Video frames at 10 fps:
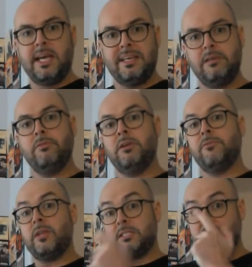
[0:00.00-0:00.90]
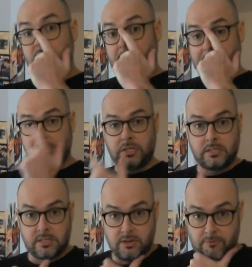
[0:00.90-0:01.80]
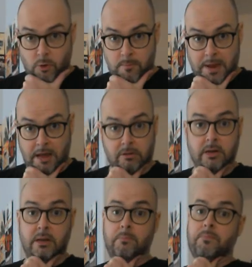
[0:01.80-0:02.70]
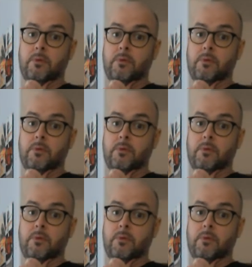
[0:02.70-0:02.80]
even if it's that's just as a formality.